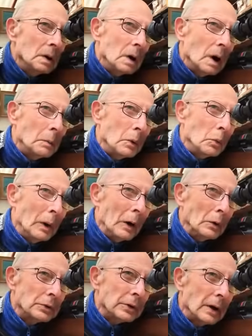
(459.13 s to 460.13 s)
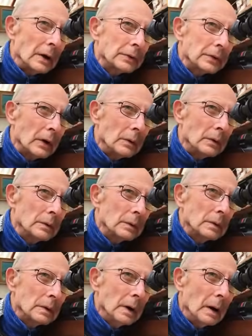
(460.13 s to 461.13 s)
I'm almost there, so
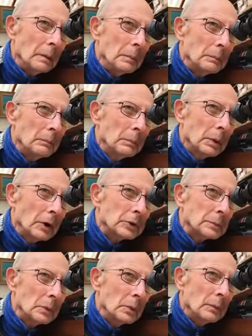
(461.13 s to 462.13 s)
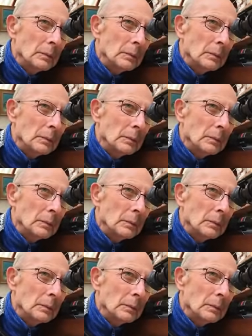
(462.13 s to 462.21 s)
yeah, possible.